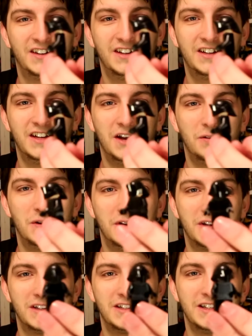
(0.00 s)
I don't know how well
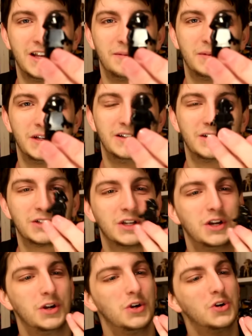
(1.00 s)
you can see that, but he looks
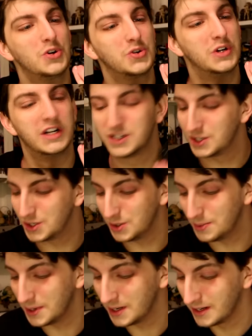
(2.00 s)
really
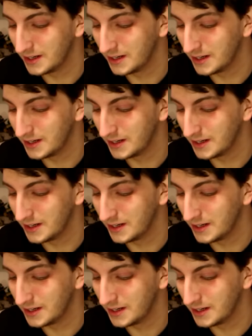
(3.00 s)
stupid.